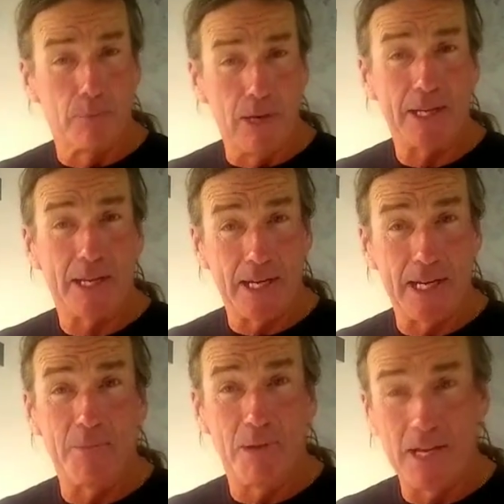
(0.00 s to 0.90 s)
Red
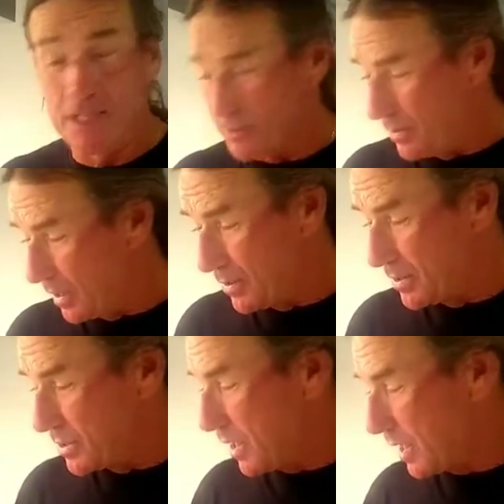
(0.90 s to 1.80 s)
kidney beans, really
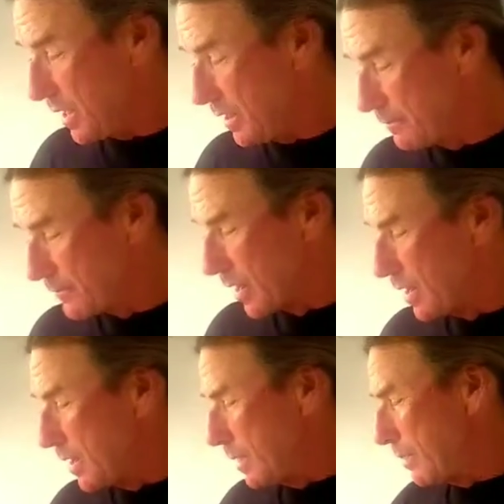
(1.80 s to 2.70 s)
good to chuck in.
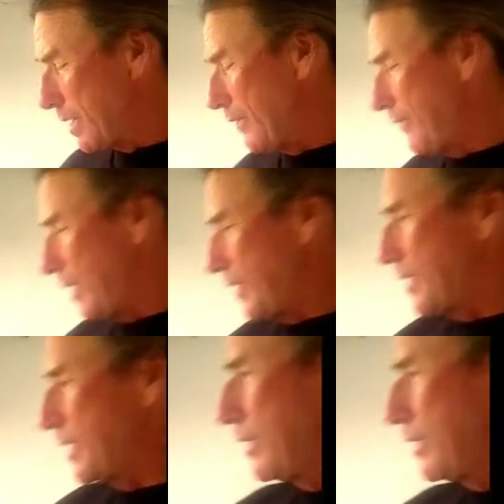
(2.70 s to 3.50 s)
But I find